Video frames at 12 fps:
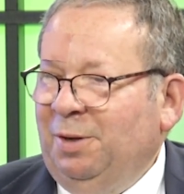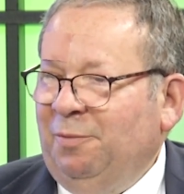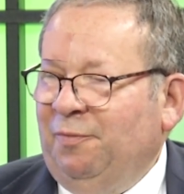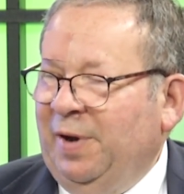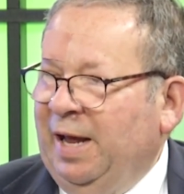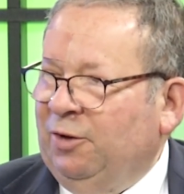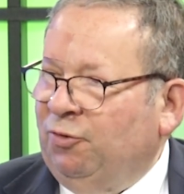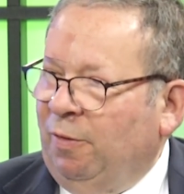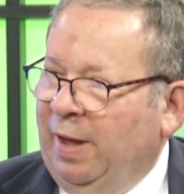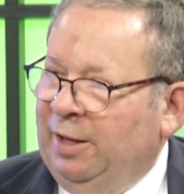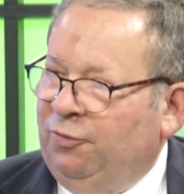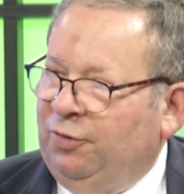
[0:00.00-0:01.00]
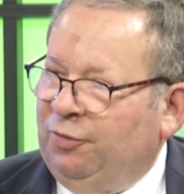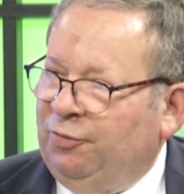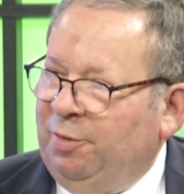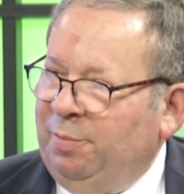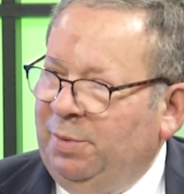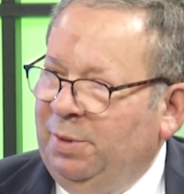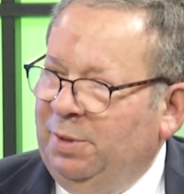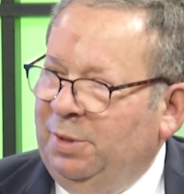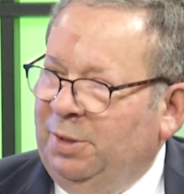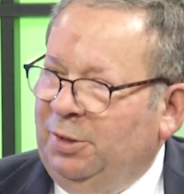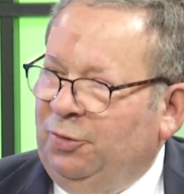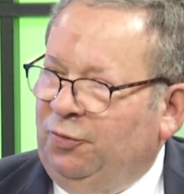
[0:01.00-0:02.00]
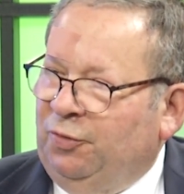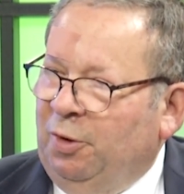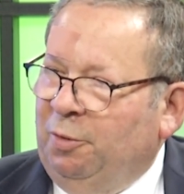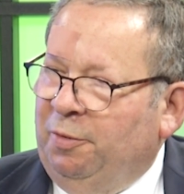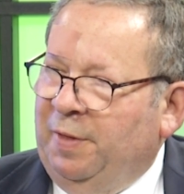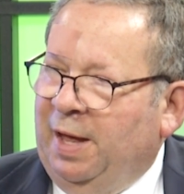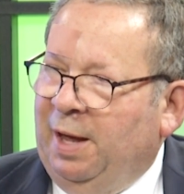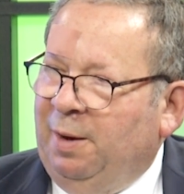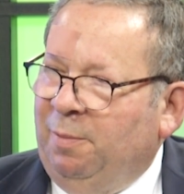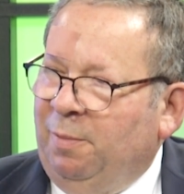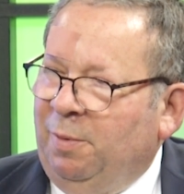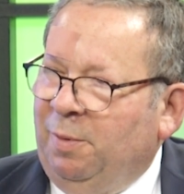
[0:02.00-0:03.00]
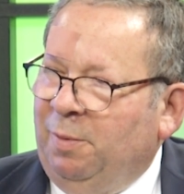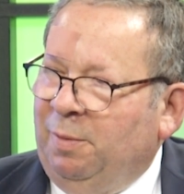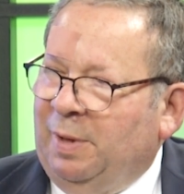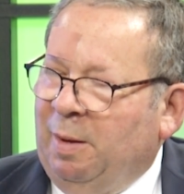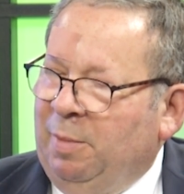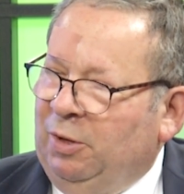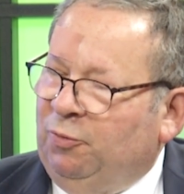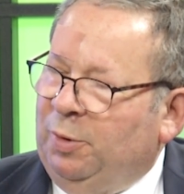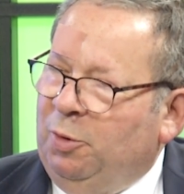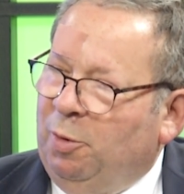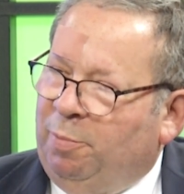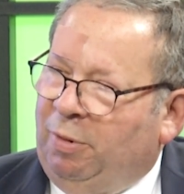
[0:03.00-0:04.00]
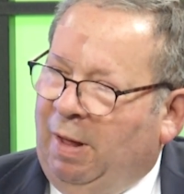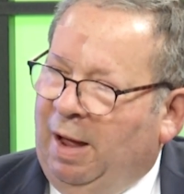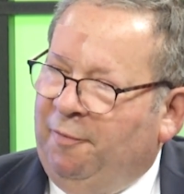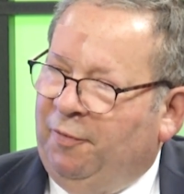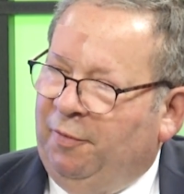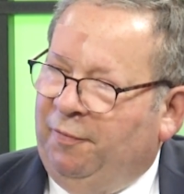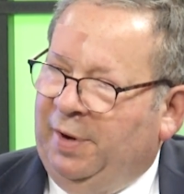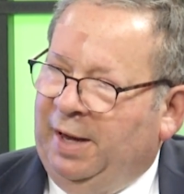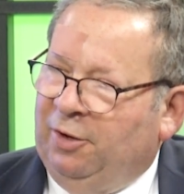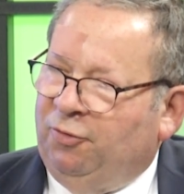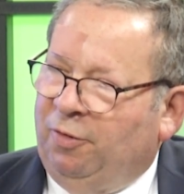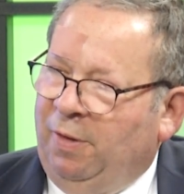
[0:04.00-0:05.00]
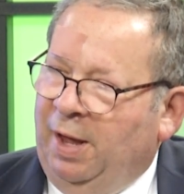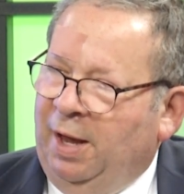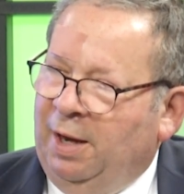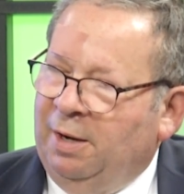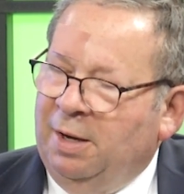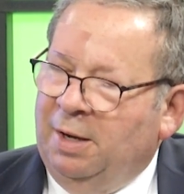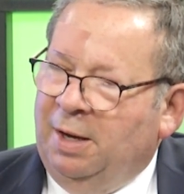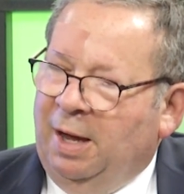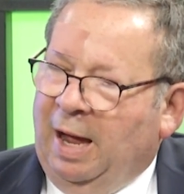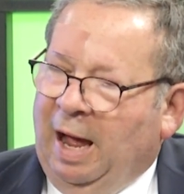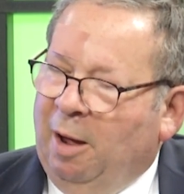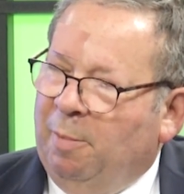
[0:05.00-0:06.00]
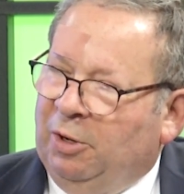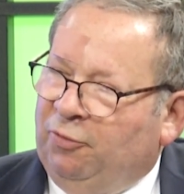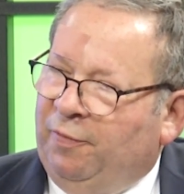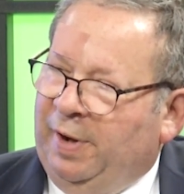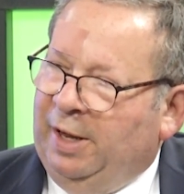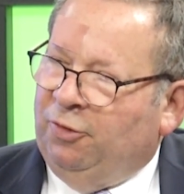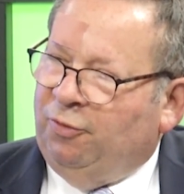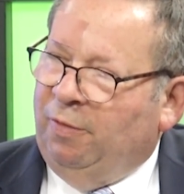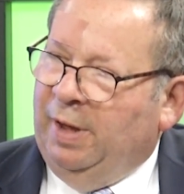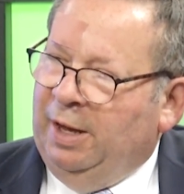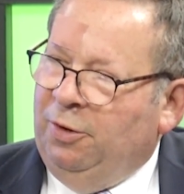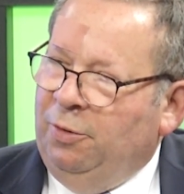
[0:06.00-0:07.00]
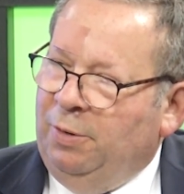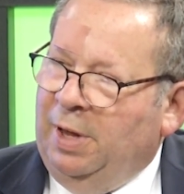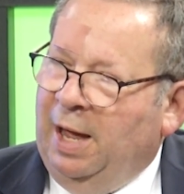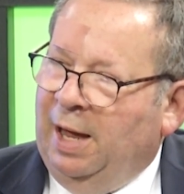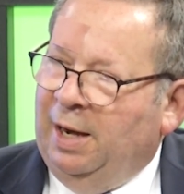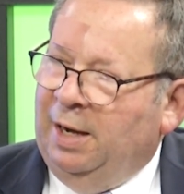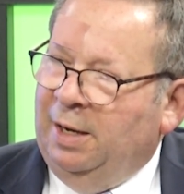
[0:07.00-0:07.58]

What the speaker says: financial aid system, so that means when you apply for financial aid, how much financial aid you get,